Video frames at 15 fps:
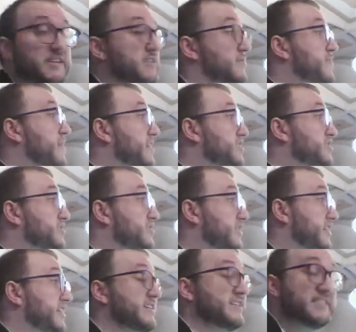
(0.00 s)
to make sure that
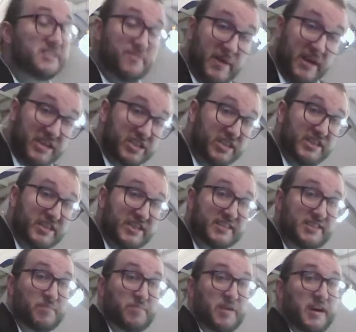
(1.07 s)
especially the
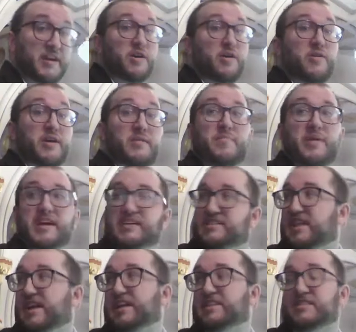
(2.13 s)
soprano and bass
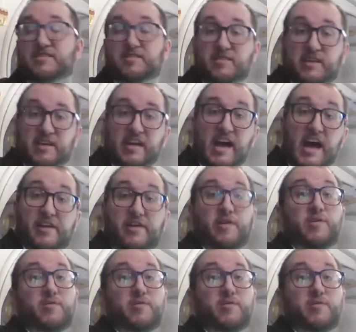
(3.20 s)
lines are legato,